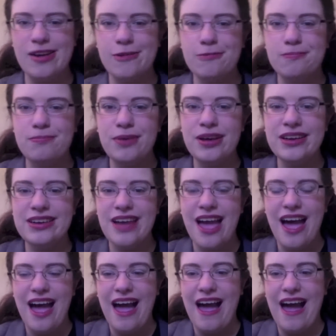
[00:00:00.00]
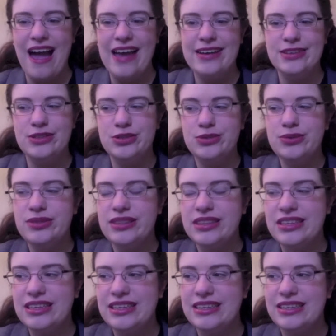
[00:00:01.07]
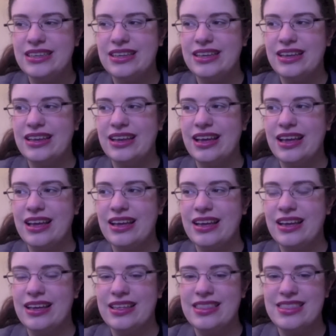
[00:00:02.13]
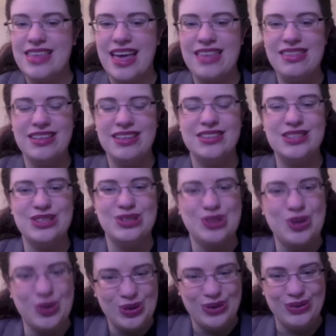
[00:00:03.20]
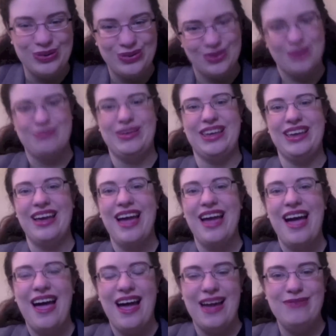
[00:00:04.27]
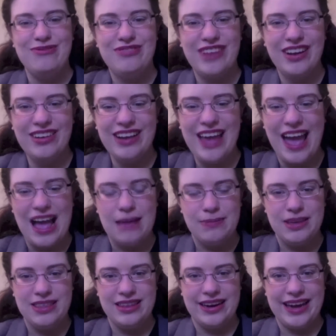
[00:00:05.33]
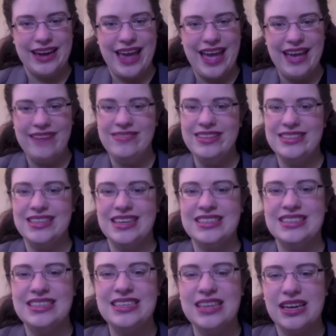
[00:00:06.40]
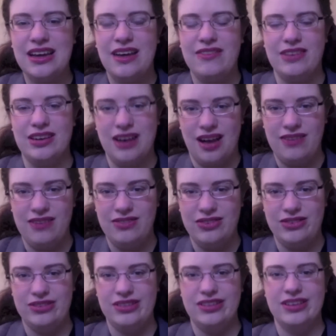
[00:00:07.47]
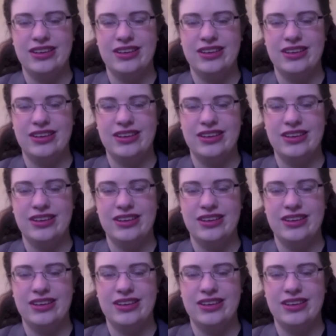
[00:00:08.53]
But I do think that this is good for me. I'm very happy that I have this idea of a novel